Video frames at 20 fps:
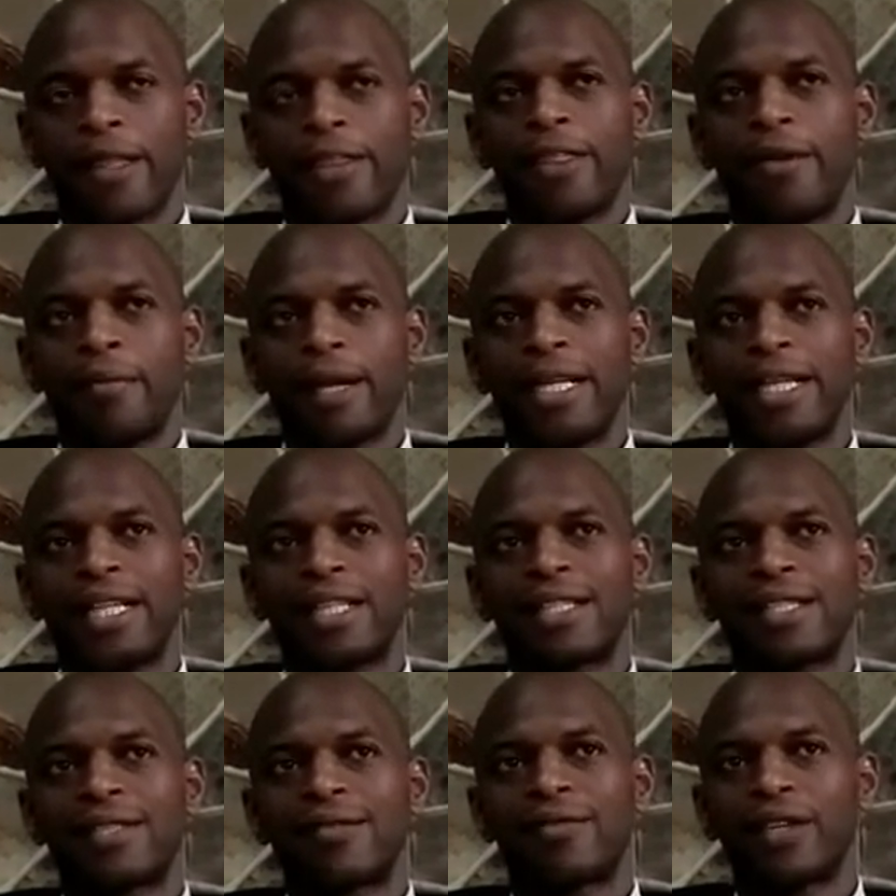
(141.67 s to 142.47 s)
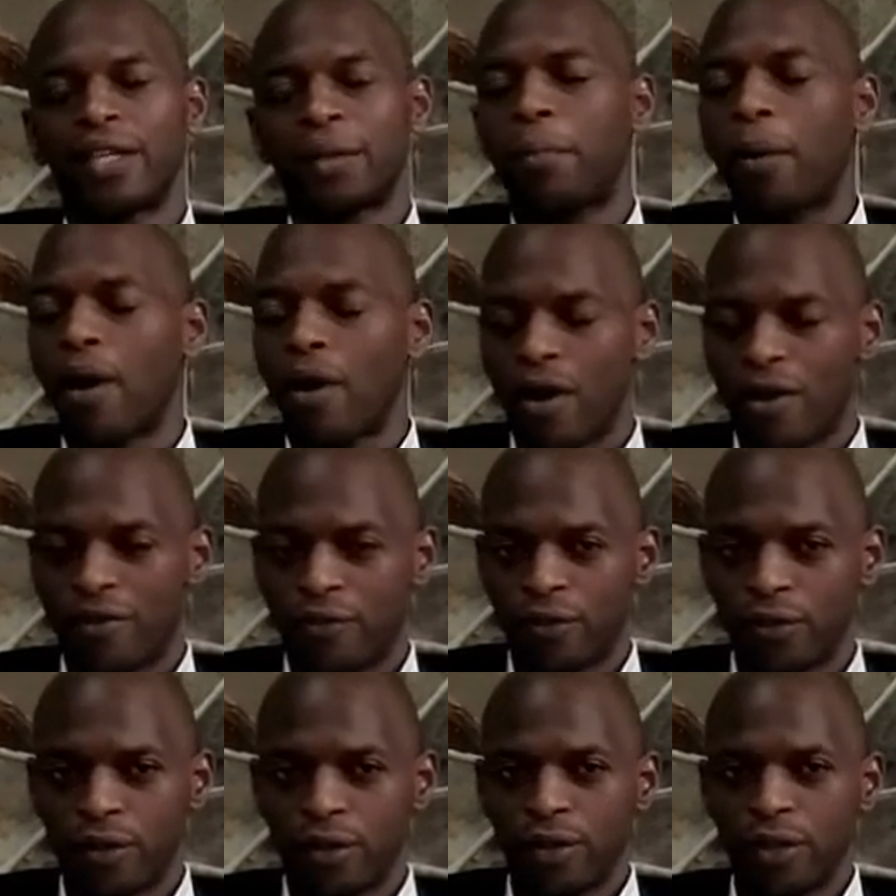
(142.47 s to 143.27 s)
The mind is very
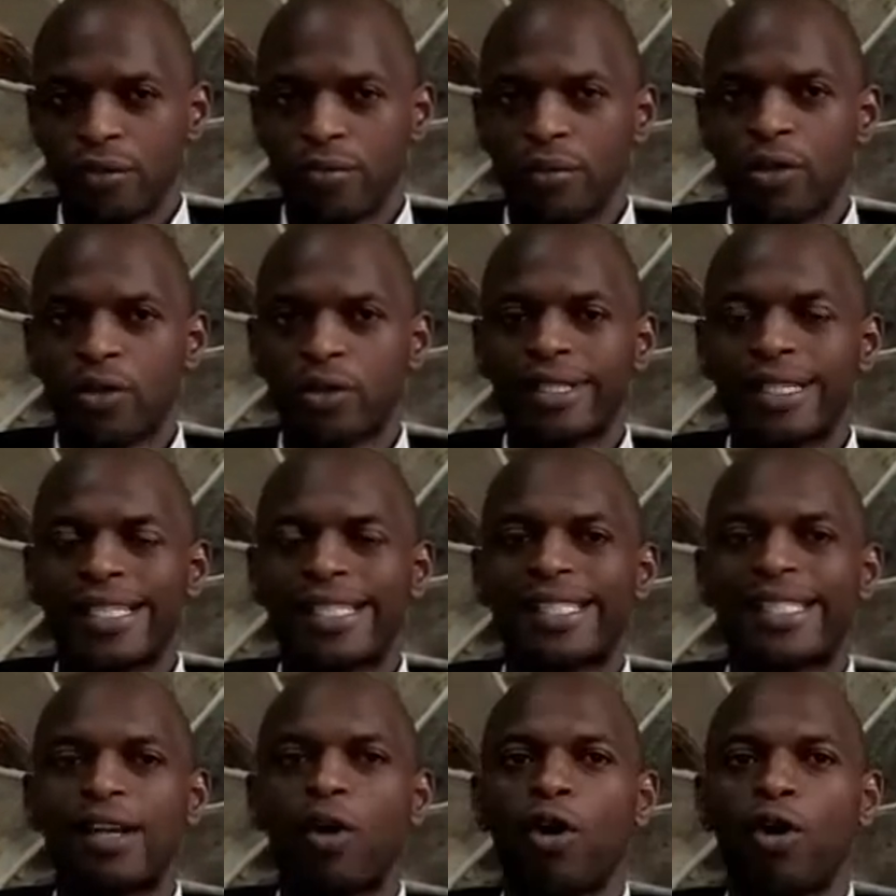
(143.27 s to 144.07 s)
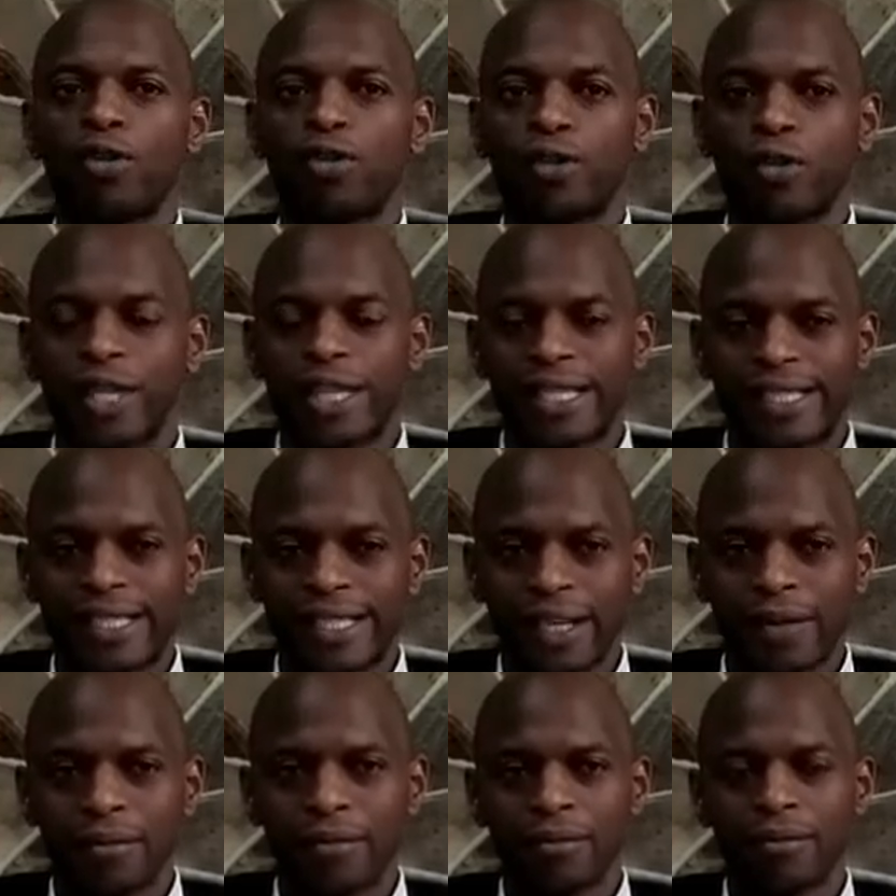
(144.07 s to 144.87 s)
powerful because it's also the
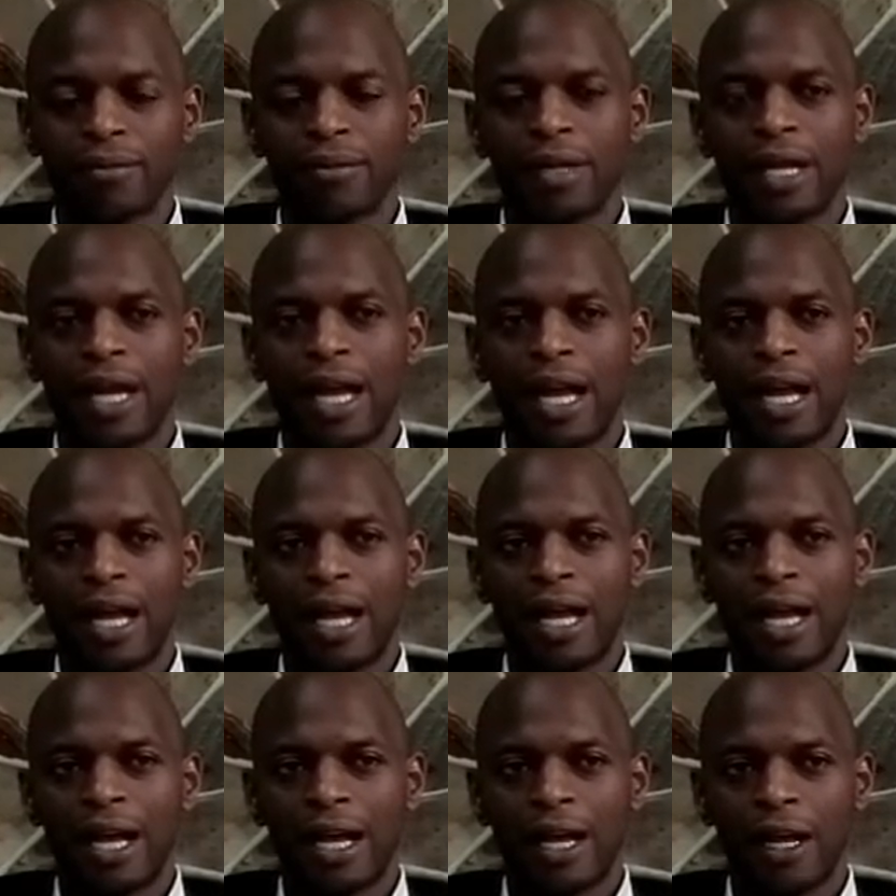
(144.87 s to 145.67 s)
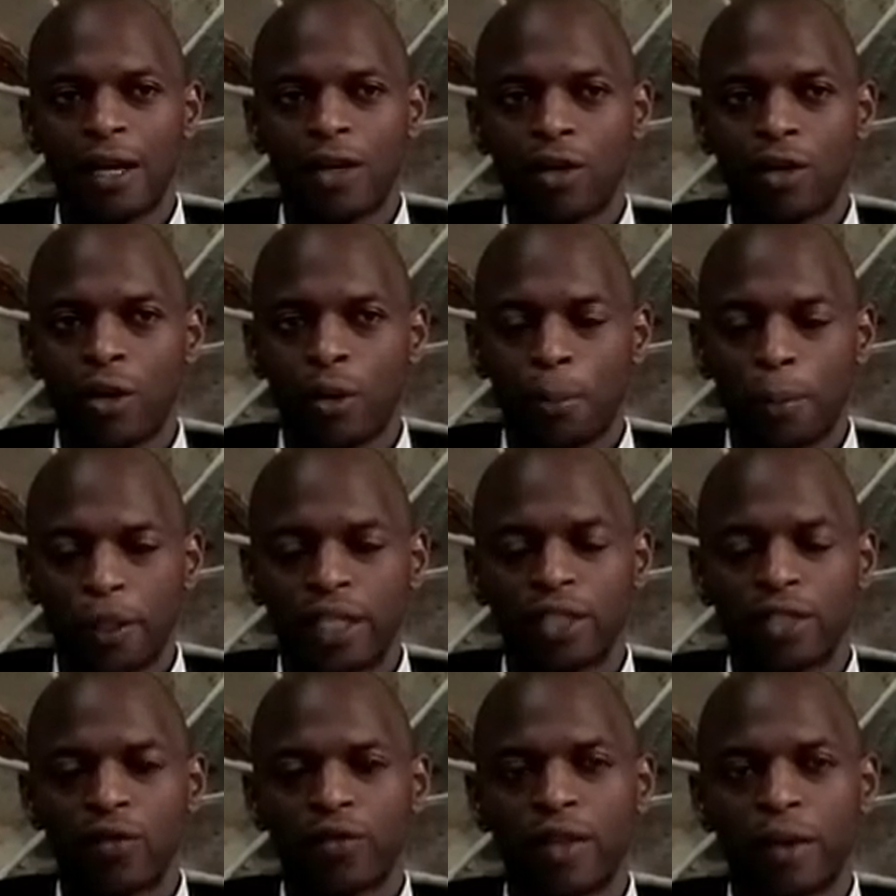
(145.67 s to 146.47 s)
same
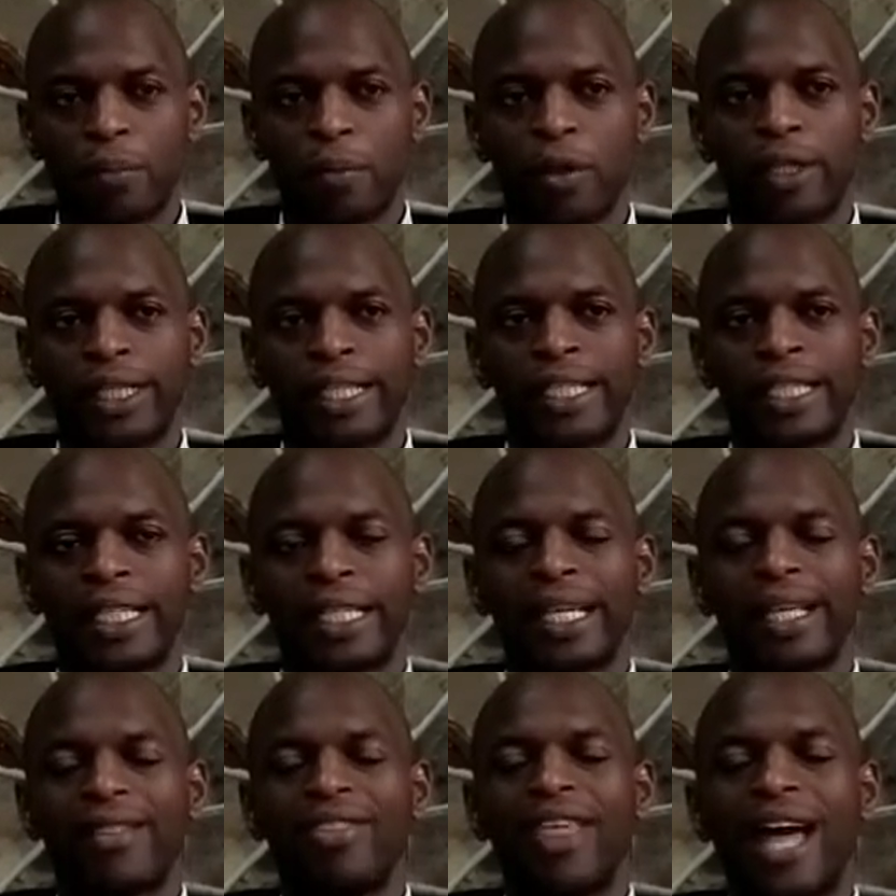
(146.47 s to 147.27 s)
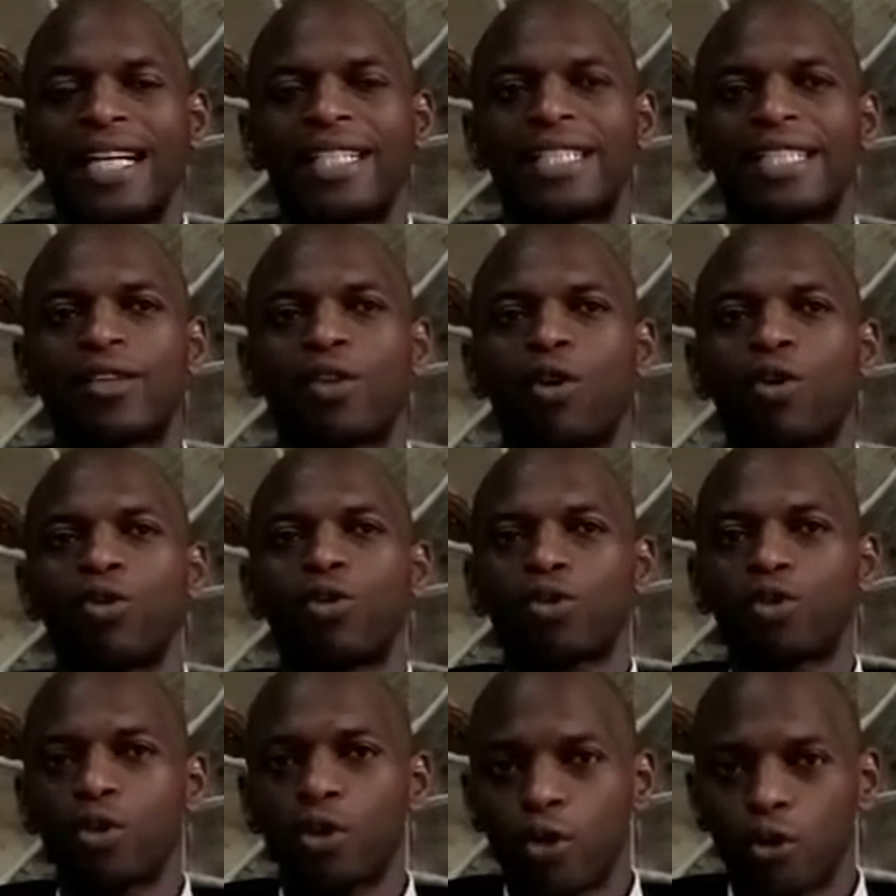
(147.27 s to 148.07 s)
component of the body that
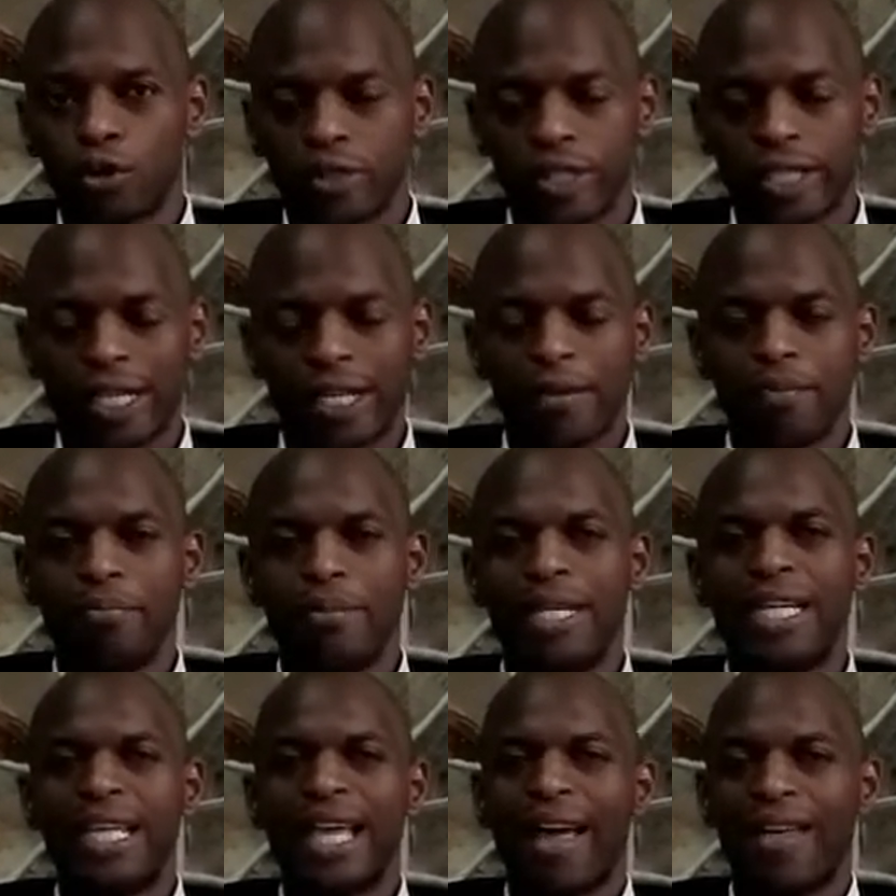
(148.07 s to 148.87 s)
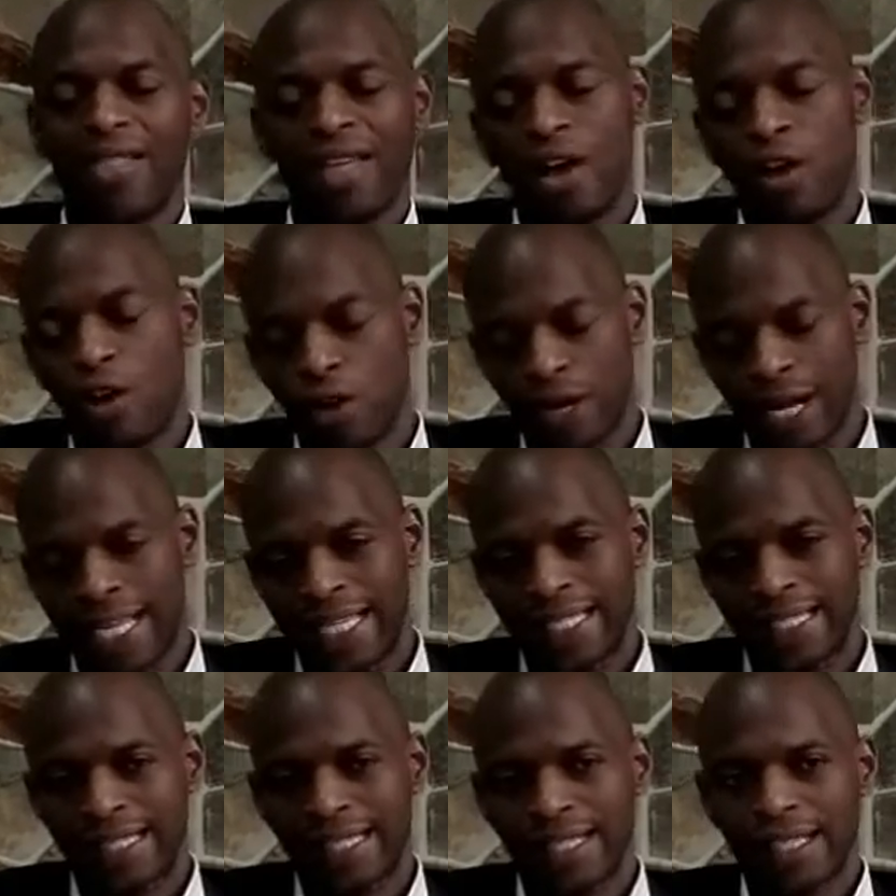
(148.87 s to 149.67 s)
controls many other
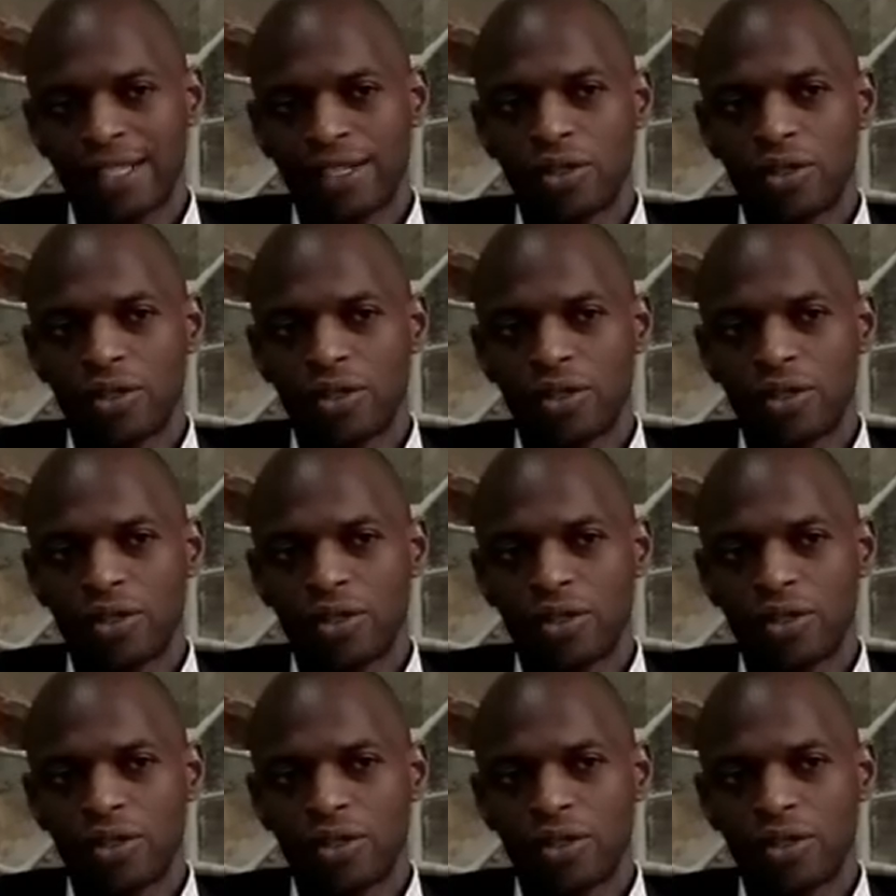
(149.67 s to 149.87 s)
organs,